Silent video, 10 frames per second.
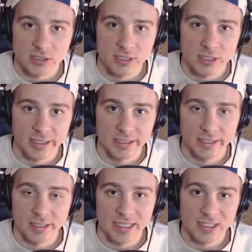in
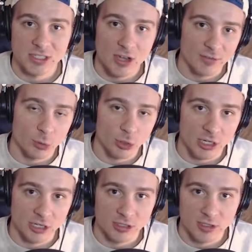his sophomore
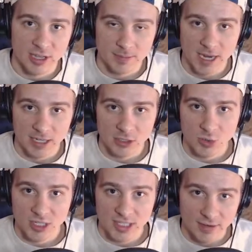year, so that was back in
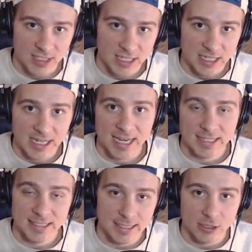2017, and
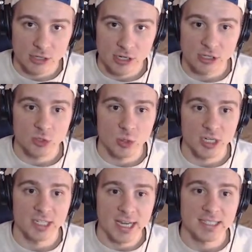his senior year in
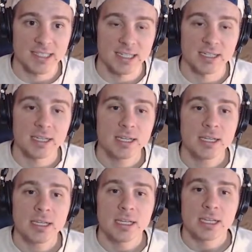2019.
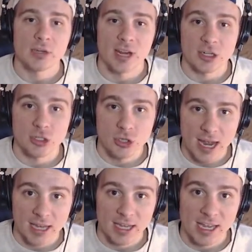He ran
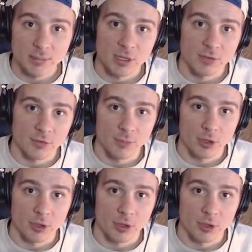track and played football.